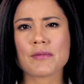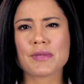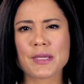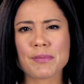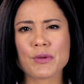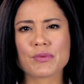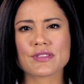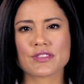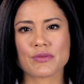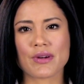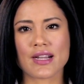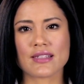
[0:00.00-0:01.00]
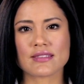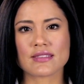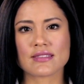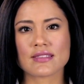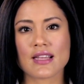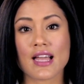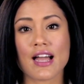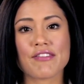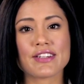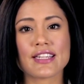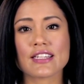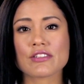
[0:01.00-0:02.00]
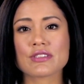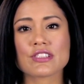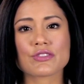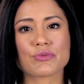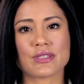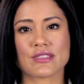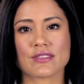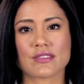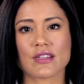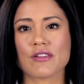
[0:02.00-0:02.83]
People with psoriasis have an increased risk